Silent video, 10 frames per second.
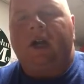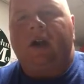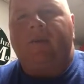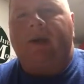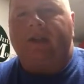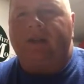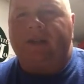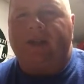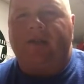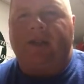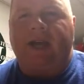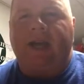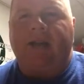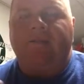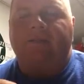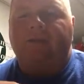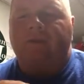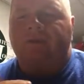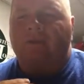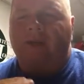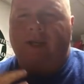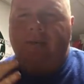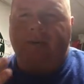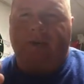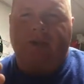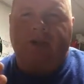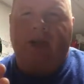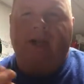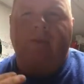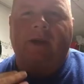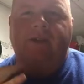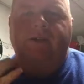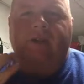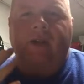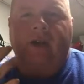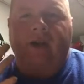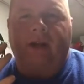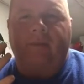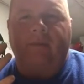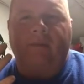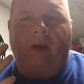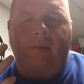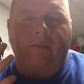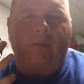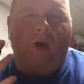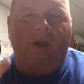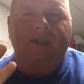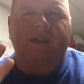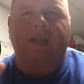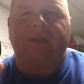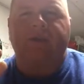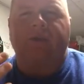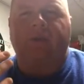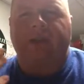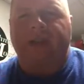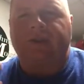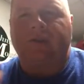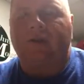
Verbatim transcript: um, I do this every day. First of all, it keeps me on track to make sure that I, am I'm, I'm on schedule on each